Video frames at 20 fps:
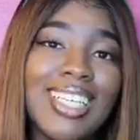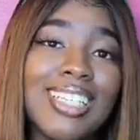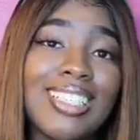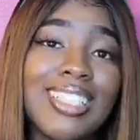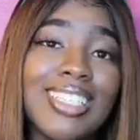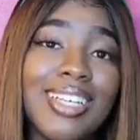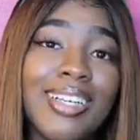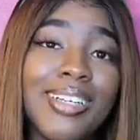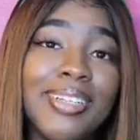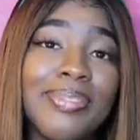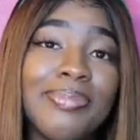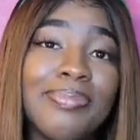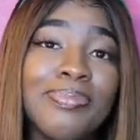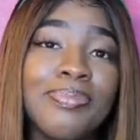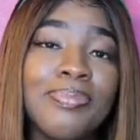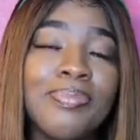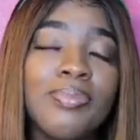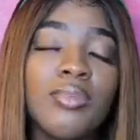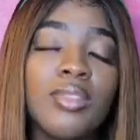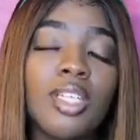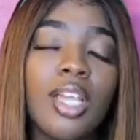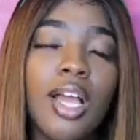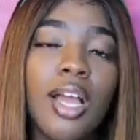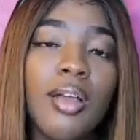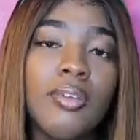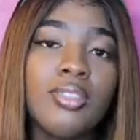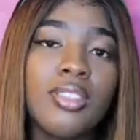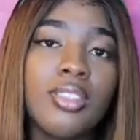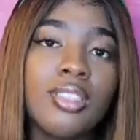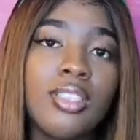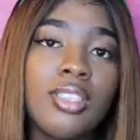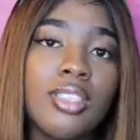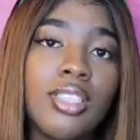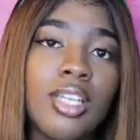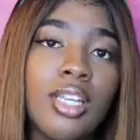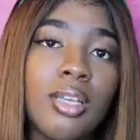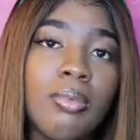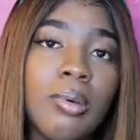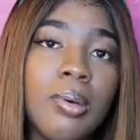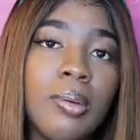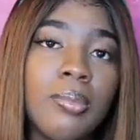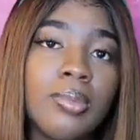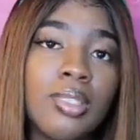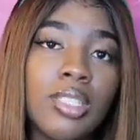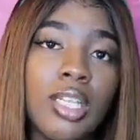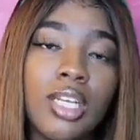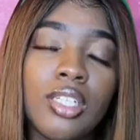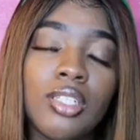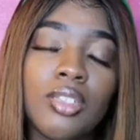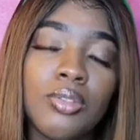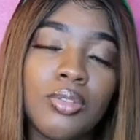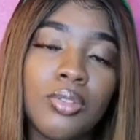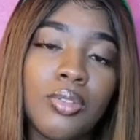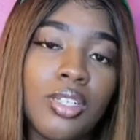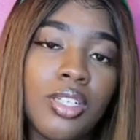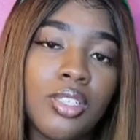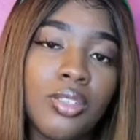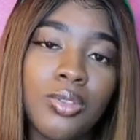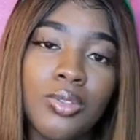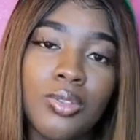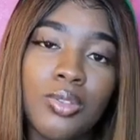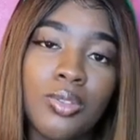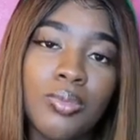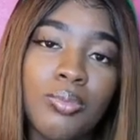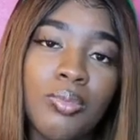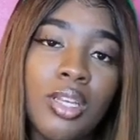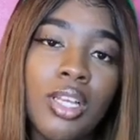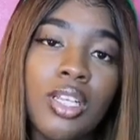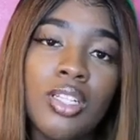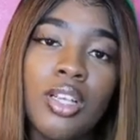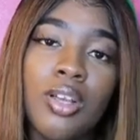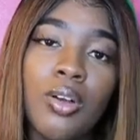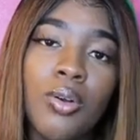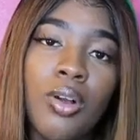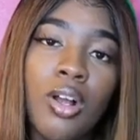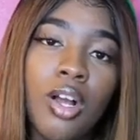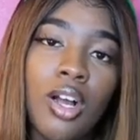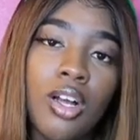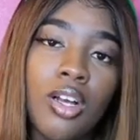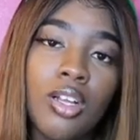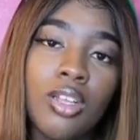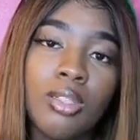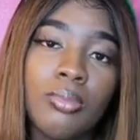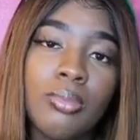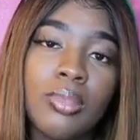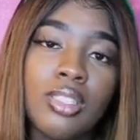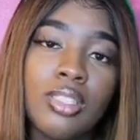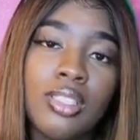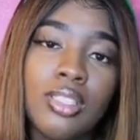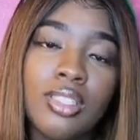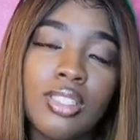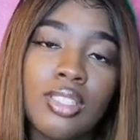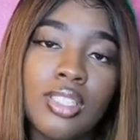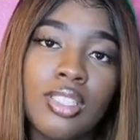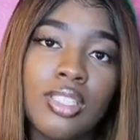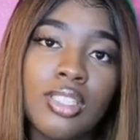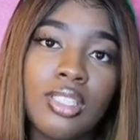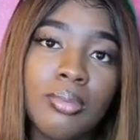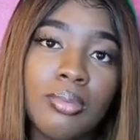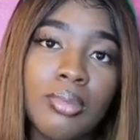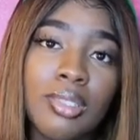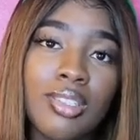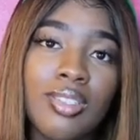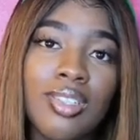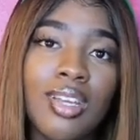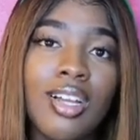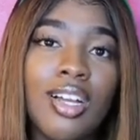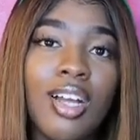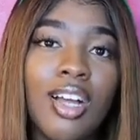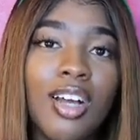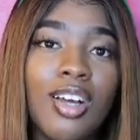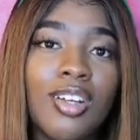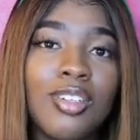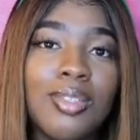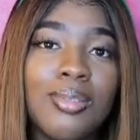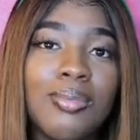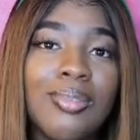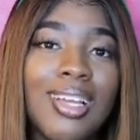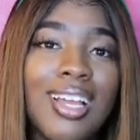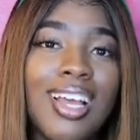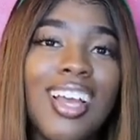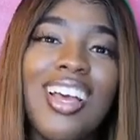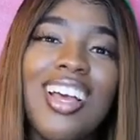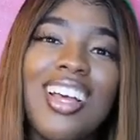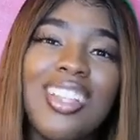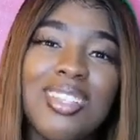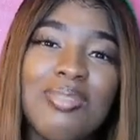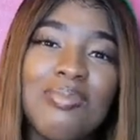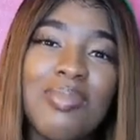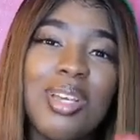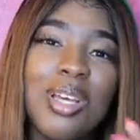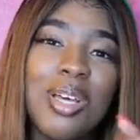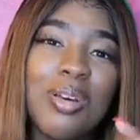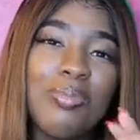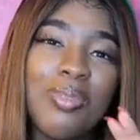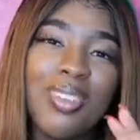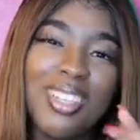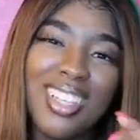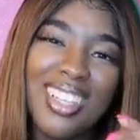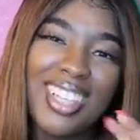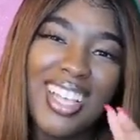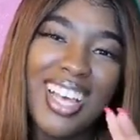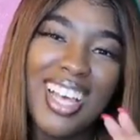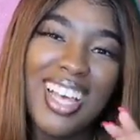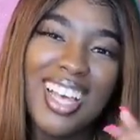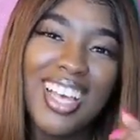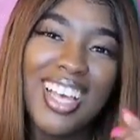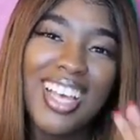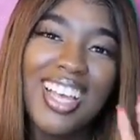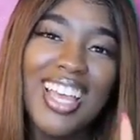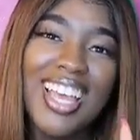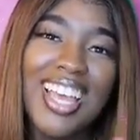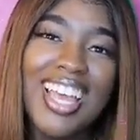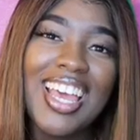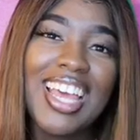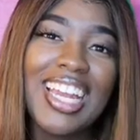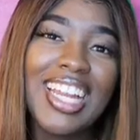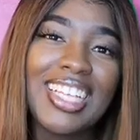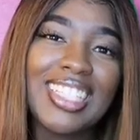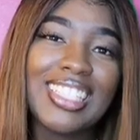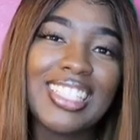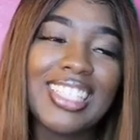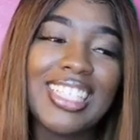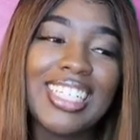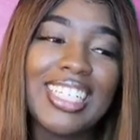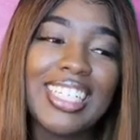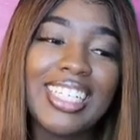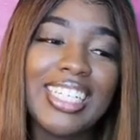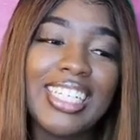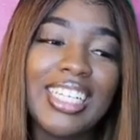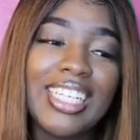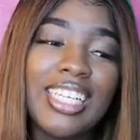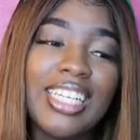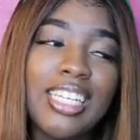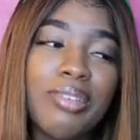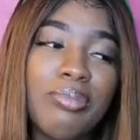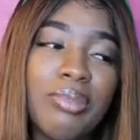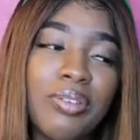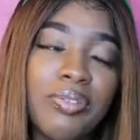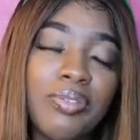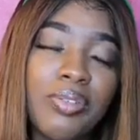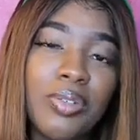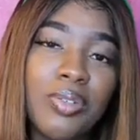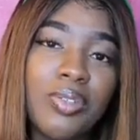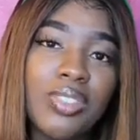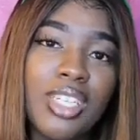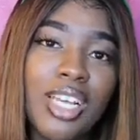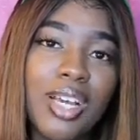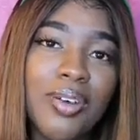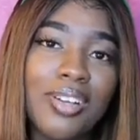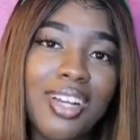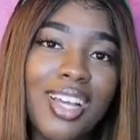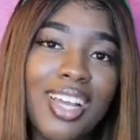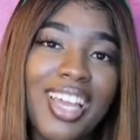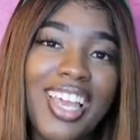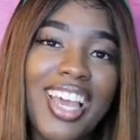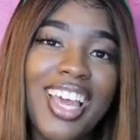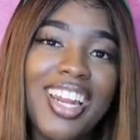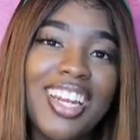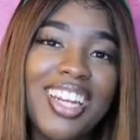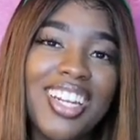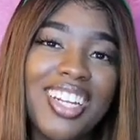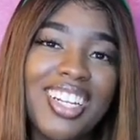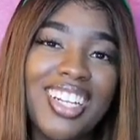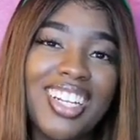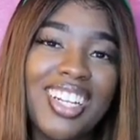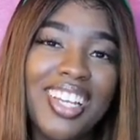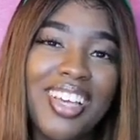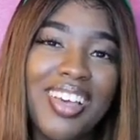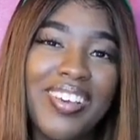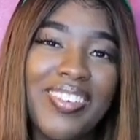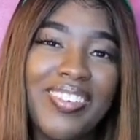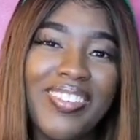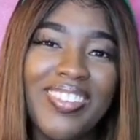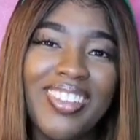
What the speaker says: So, I was just thinking, mom was like, don't do that to him. Go call him, at least say something. So I called him. I had to make up a lie. And I said, my phone died when I got in the lift.